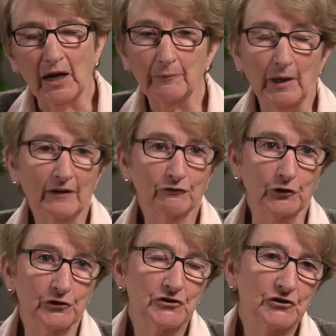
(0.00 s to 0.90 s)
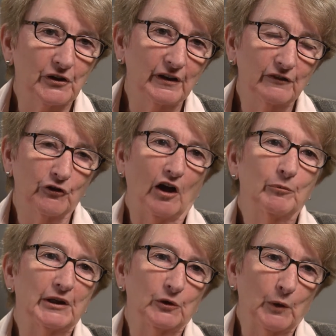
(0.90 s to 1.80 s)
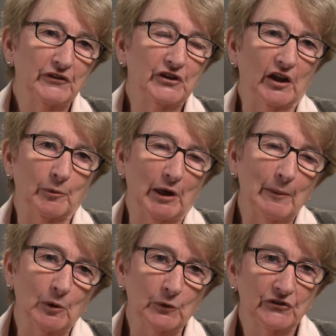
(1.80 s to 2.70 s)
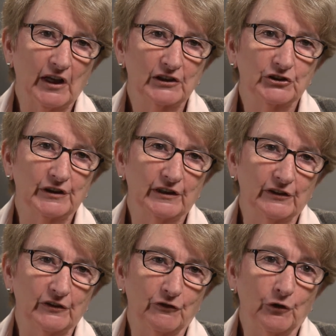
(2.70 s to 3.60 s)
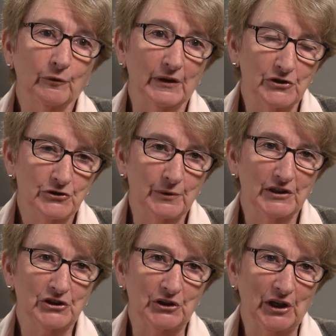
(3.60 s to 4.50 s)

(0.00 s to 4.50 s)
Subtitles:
My first involvement in West Alabama was actually on a voter registration